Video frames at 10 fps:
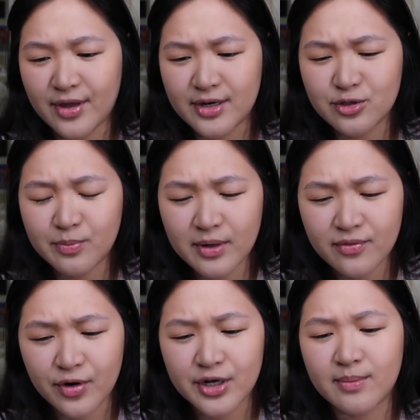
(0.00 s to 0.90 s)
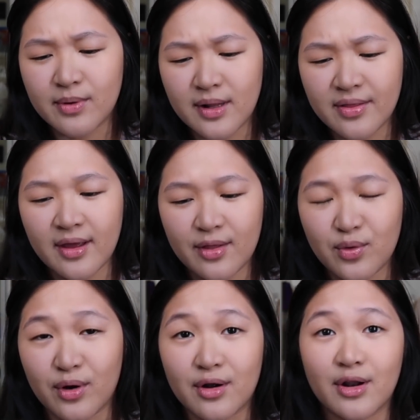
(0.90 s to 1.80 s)
They're super affordable. I think
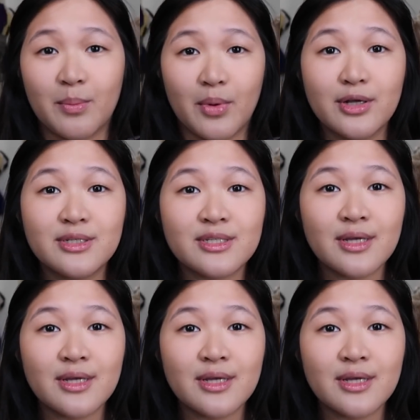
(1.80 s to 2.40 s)
200 plus.